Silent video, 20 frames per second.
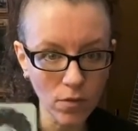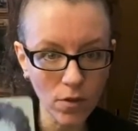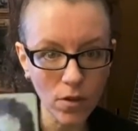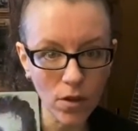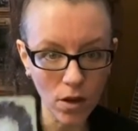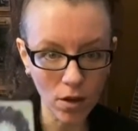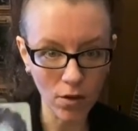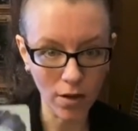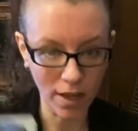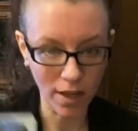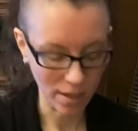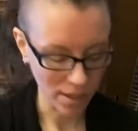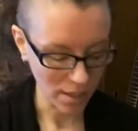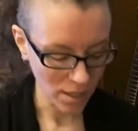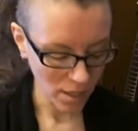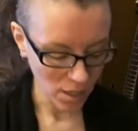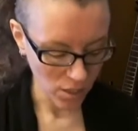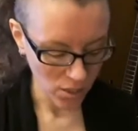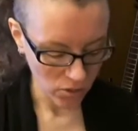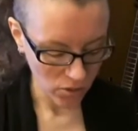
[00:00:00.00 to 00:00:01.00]
Okay,
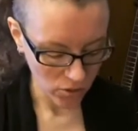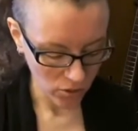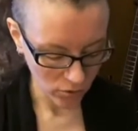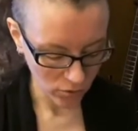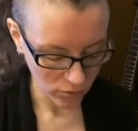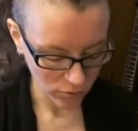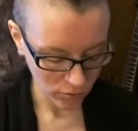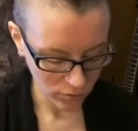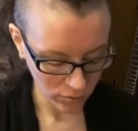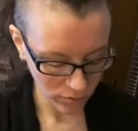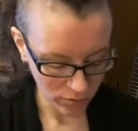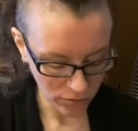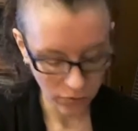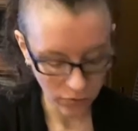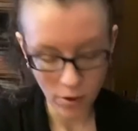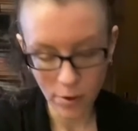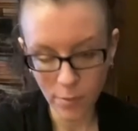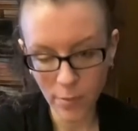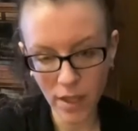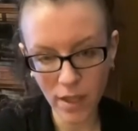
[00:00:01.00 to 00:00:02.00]
so
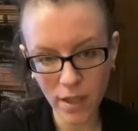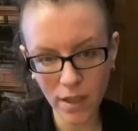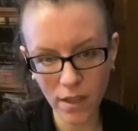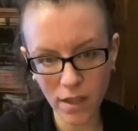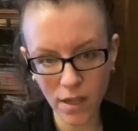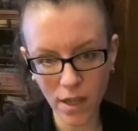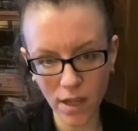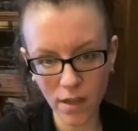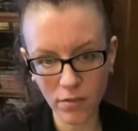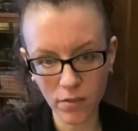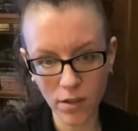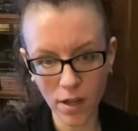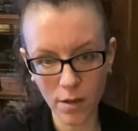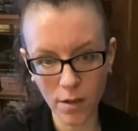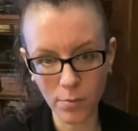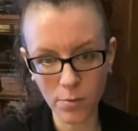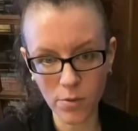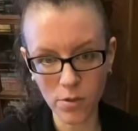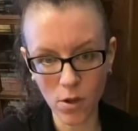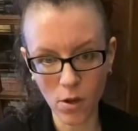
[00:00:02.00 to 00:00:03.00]
for me, the Knight of
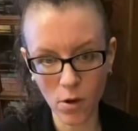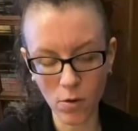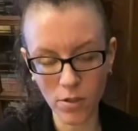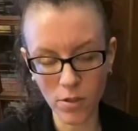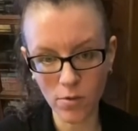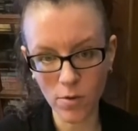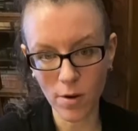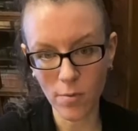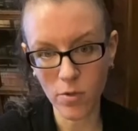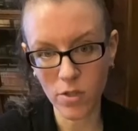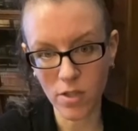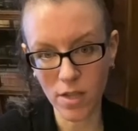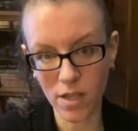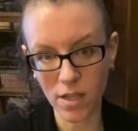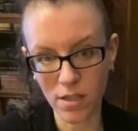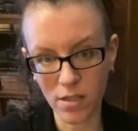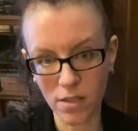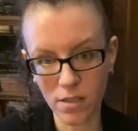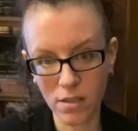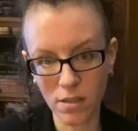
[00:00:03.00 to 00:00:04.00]
Cups always
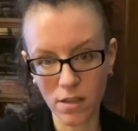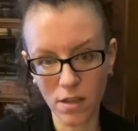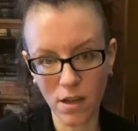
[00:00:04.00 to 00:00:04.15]
represents